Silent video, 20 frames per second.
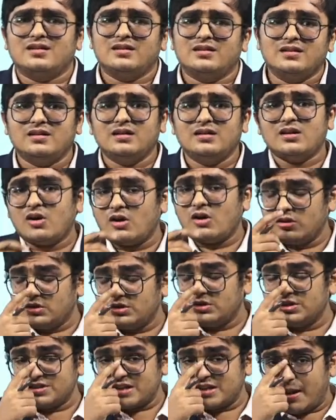Here,
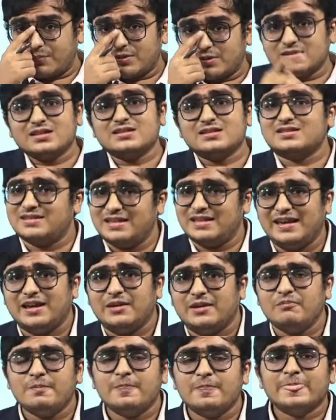although the chapters are
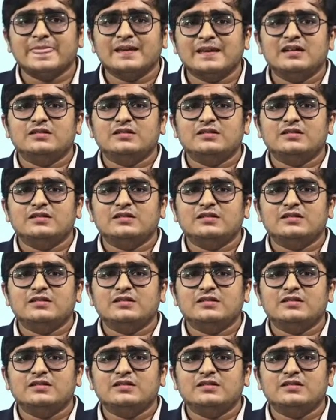same,